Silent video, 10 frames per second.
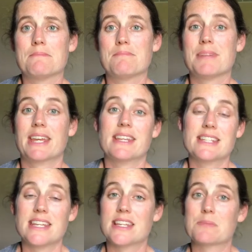because
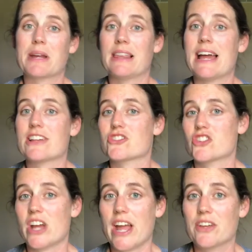he is my last
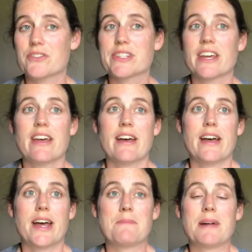child.
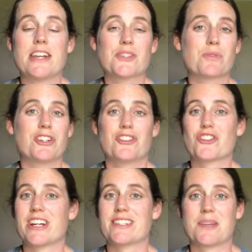I just wanted to
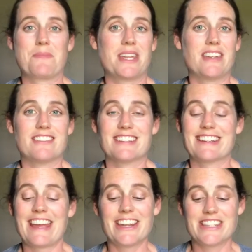try something
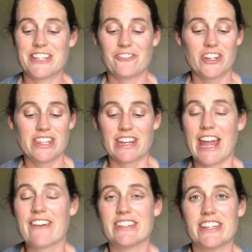kind of different that I
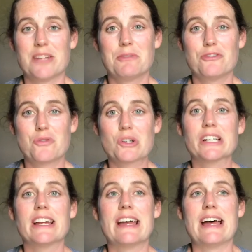haven't done before,
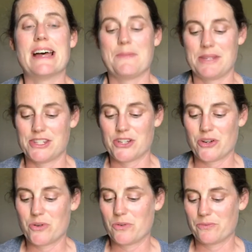and
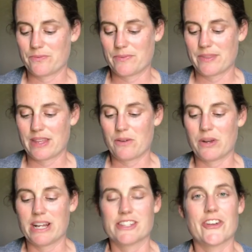so when
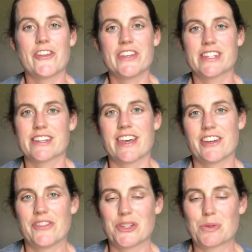I saw this, I
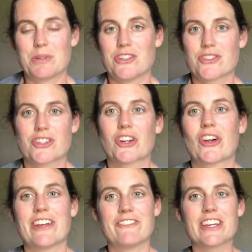thought this would be just a
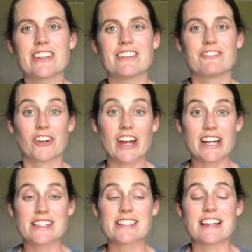great fit for
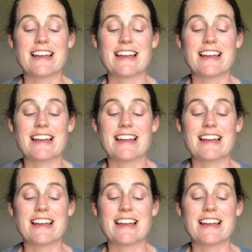us,